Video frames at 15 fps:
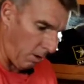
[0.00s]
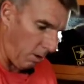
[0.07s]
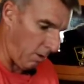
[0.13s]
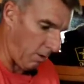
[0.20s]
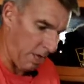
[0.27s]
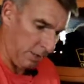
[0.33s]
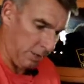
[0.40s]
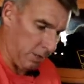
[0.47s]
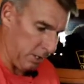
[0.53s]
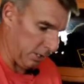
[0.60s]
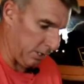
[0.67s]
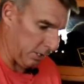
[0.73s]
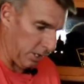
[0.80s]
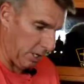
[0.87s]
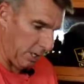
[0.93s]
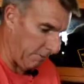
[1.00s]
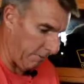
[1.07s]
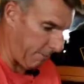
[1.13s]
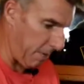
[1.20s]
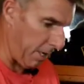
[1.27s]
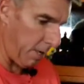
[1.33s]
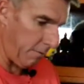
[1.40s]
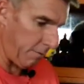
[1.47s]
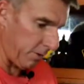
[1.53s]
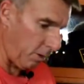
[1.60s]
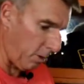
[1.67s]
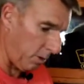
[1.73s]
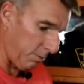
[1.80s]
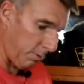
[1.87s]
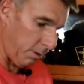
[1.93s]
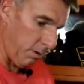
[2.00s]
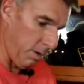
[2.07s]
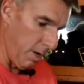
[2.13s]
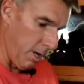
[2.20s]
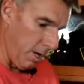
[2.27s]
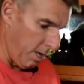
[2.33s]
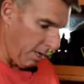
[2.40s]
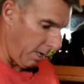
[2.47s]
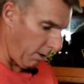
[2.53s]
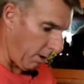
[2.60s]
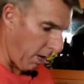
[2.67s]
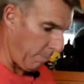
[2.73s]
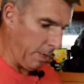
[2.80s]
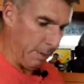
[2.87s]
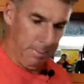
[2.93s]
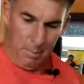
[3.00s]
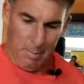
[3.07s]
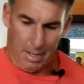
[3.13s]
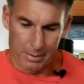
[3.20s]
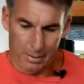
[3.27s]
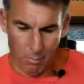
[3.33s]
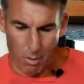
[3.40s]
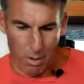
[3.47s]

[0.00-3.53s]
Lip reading: All that good stuff, man. I love cilantro. And a lot of people make their